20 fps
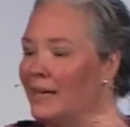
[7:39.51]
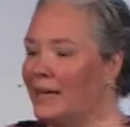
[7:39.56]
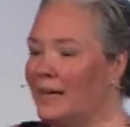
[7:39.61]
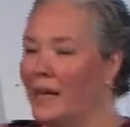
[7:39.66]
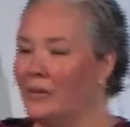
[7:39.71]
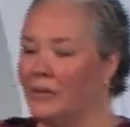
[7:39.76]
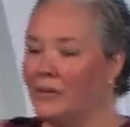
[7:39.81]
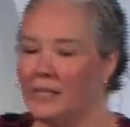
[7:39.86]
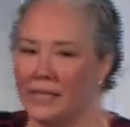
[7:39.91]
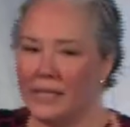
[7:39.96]

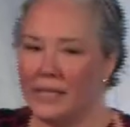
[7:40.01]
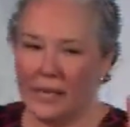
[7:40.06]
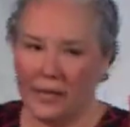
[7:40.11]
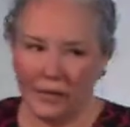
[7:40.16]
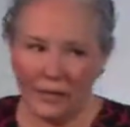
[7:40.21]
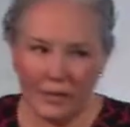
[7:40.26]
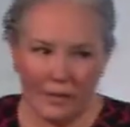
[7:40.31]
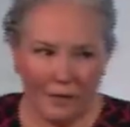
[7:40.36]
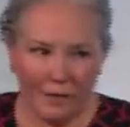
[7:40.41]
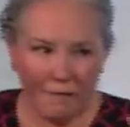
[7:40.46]
now see,
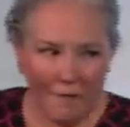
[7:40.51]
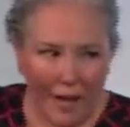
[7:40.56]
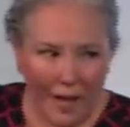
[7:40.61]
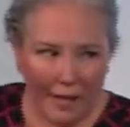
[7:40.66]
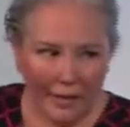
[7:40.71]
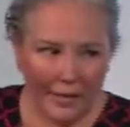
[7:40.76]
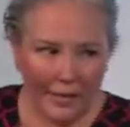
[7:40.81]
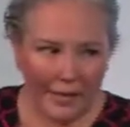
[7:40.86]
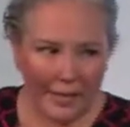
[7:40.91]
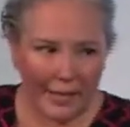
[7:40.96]
here's the
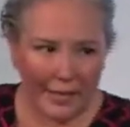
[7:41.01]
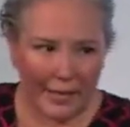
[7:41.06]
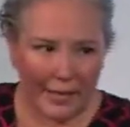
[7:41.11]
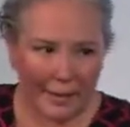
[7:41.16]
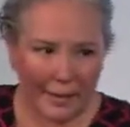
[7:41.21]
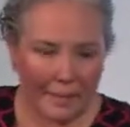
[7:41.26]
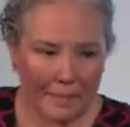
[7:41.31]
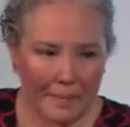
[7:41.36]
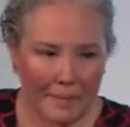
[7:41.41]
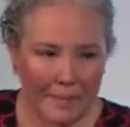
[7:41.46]

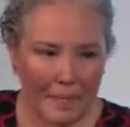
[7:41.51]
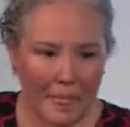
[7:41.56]
fallacy,